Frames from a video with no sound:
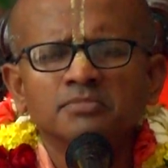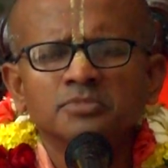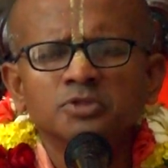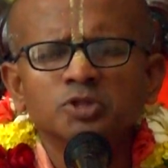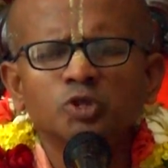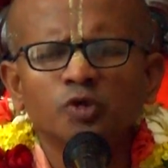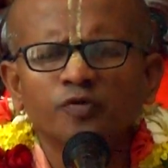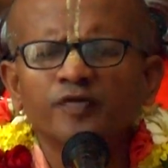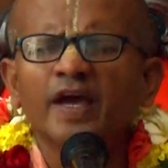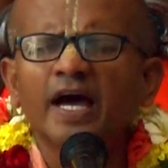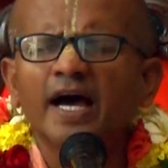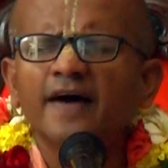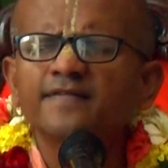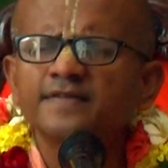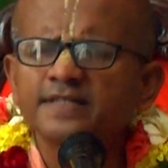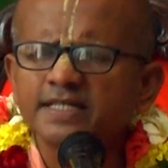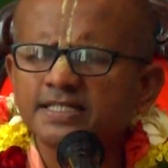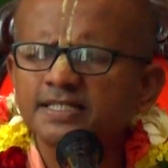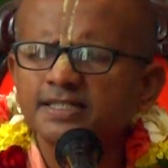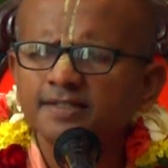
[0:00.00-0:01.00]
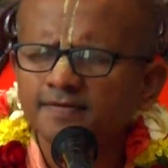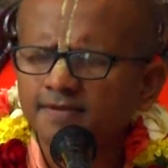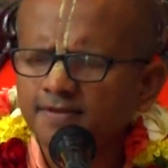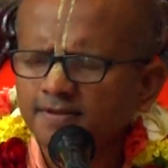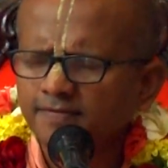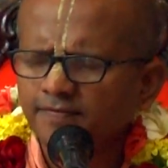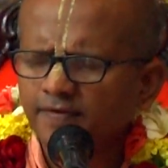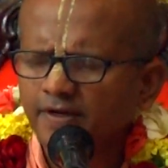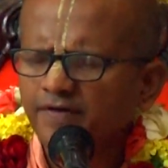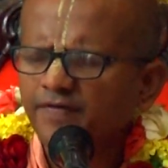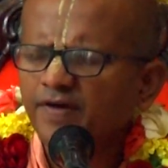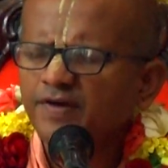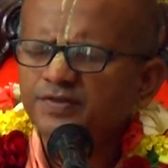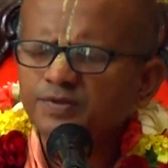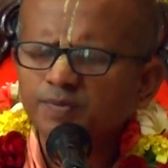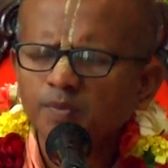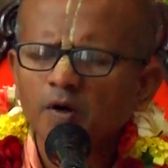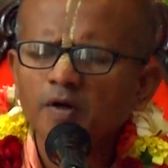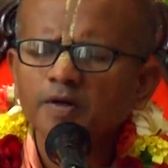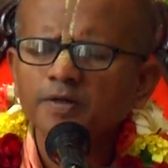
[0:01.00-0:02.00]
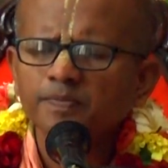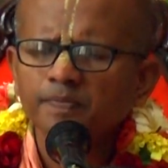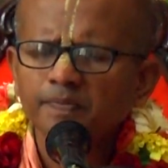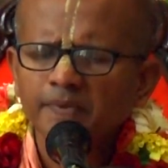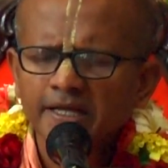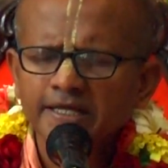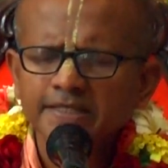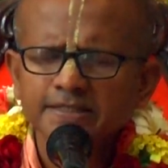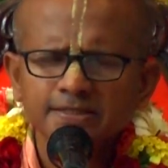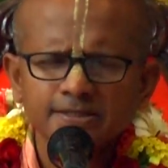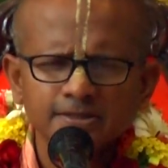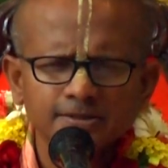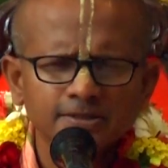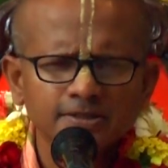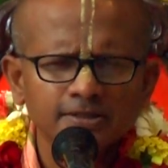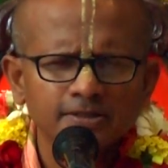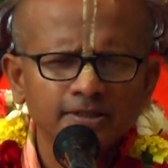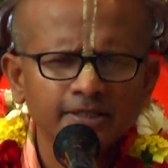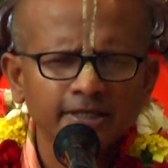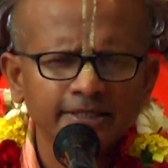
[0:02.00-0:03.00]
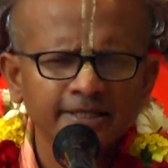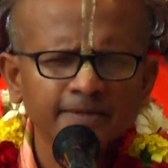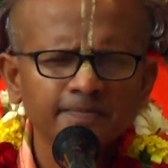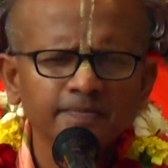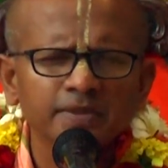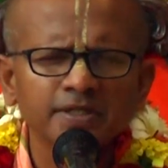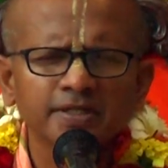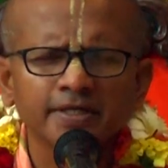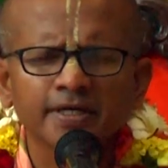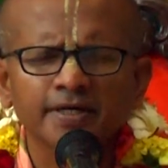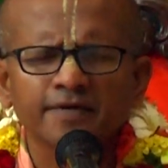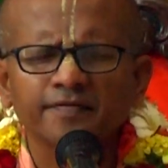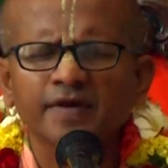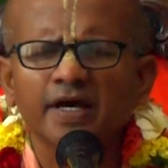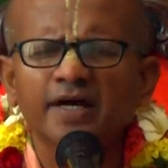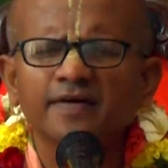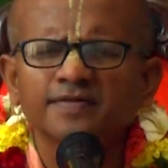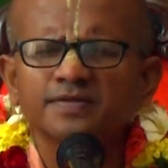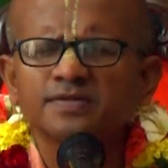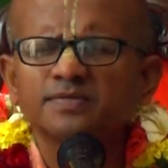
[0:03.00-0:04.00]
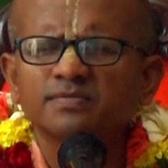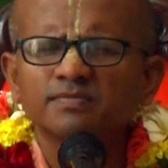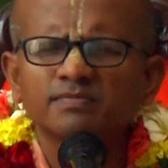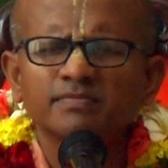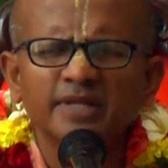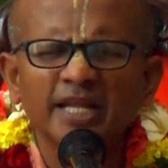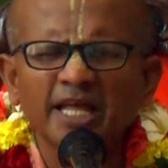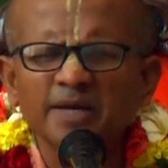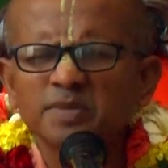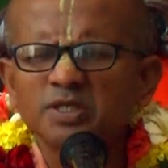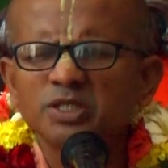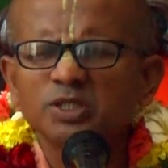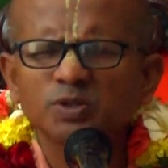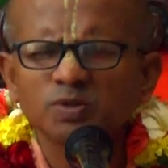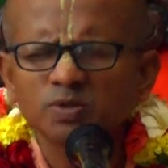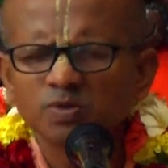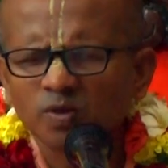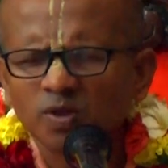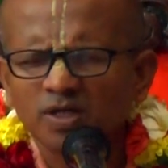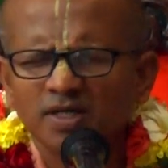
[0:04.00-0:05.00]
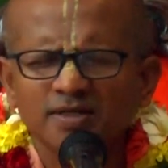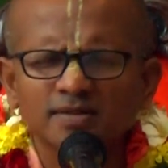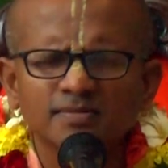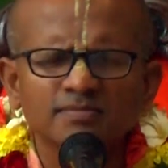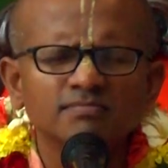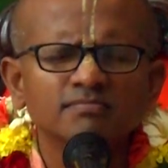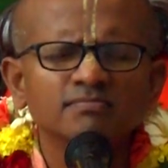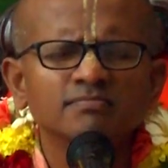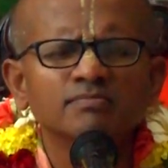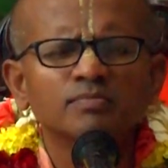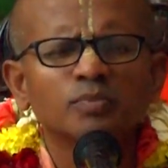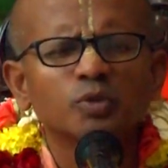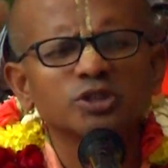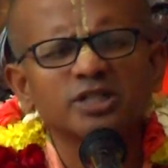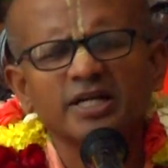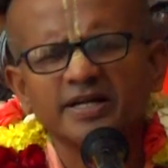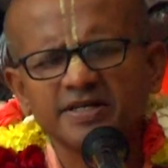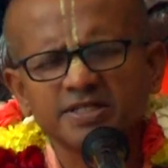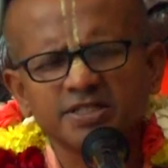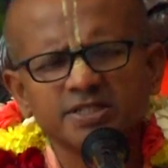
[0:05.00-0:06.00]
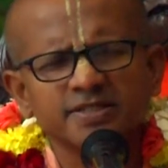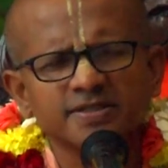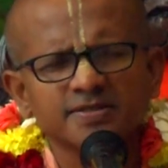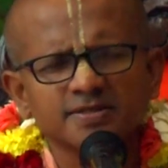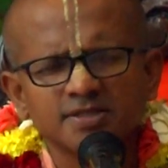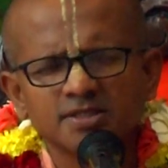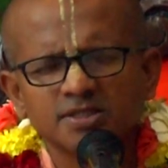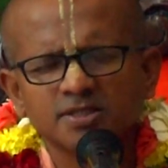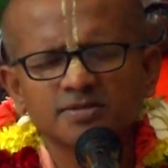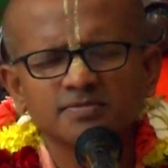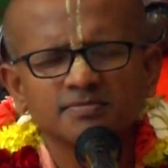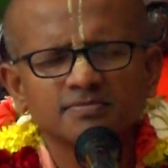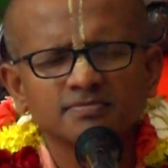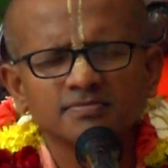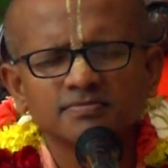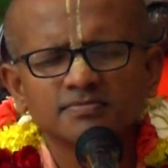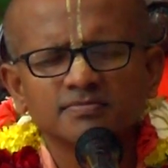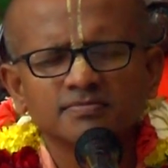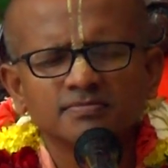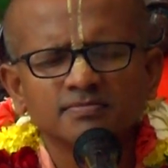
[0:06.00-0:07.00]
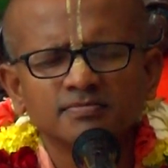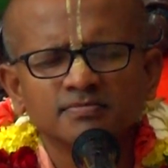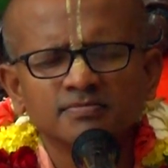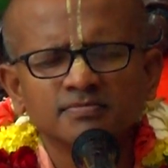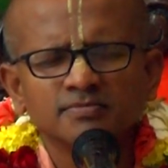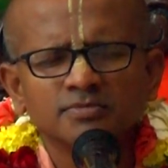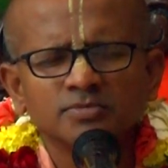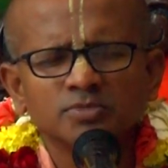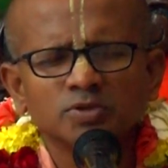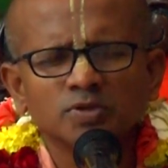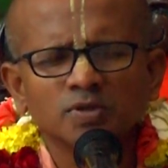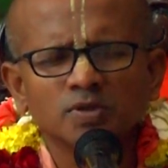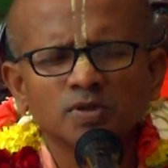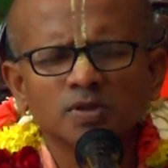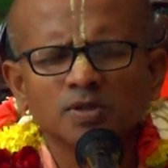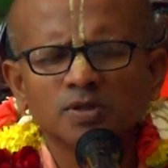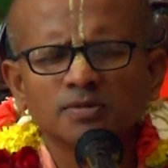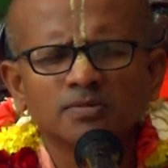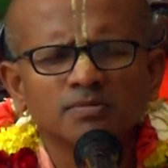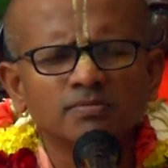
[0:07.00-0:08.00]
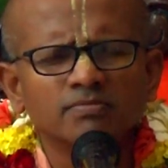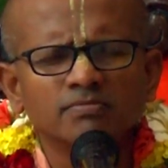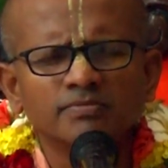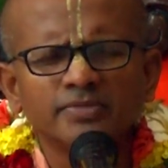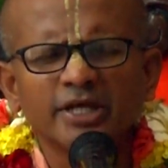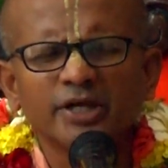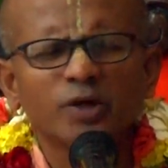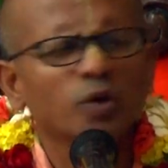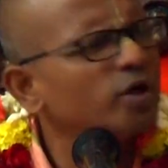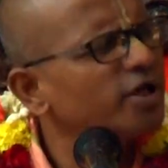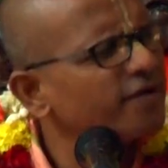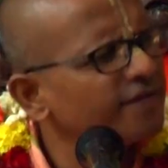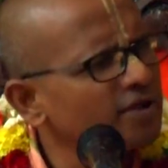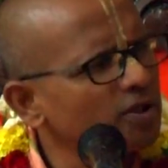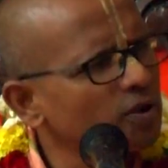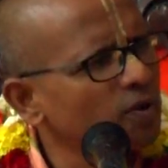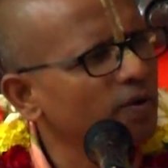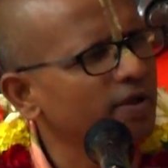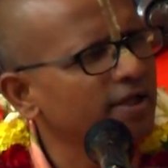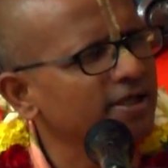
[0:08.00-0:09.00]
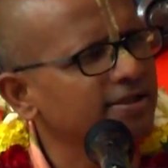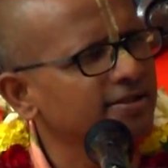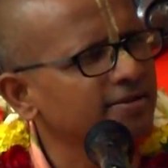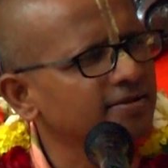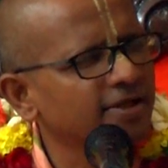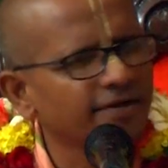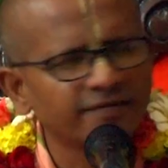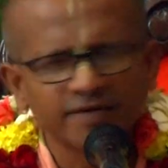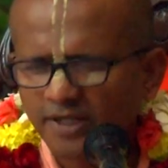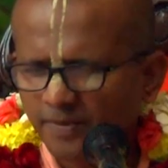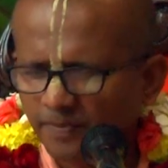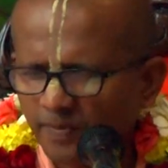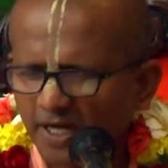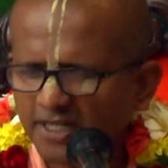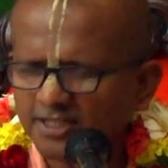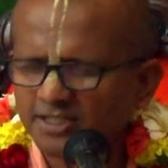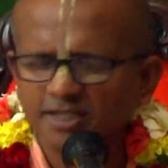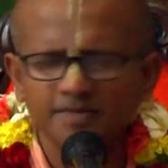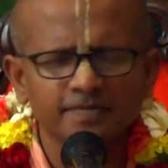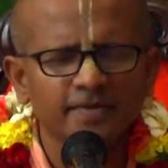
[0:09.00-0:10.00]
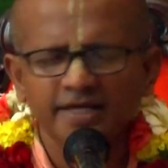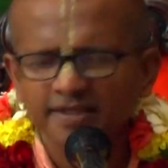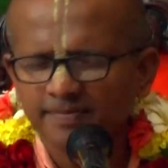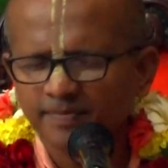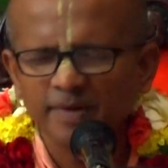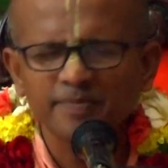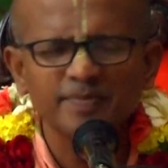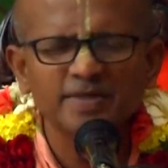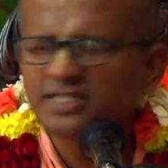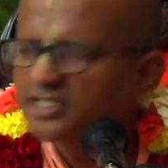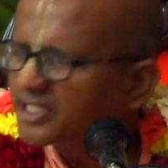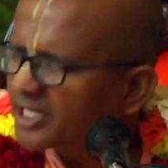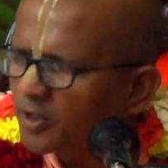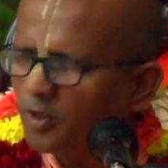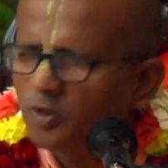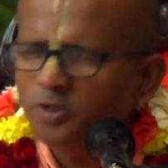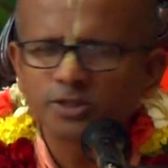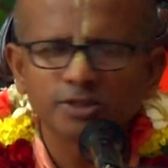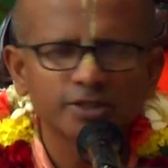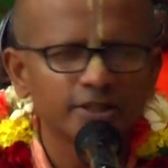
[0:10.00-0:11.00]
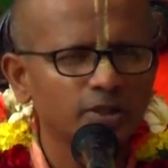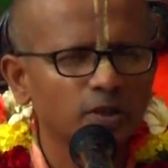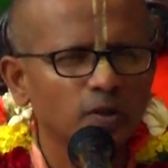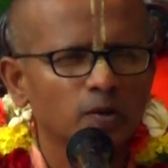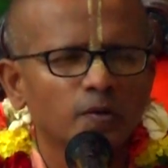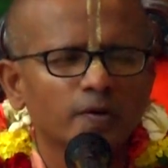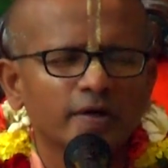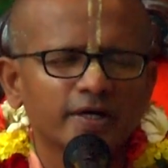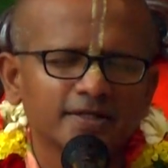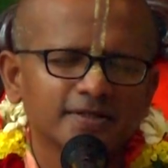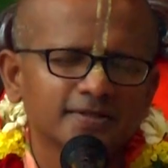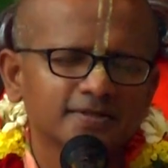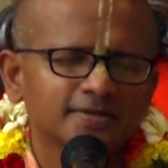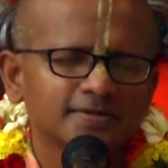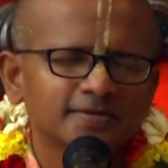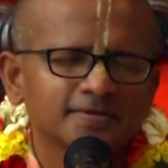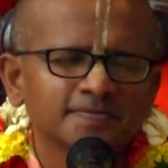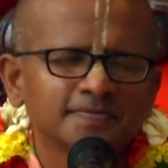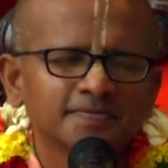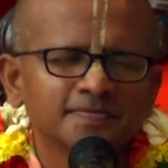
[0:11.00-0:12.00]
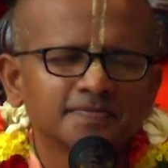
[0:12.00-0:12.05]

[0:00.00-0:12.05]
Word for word: So we have just our, where we have small place, a temple there, we have neighbors who are mostly Christians. So they don't even look at, I mean, they're passing by, by mistake also they don't look at us.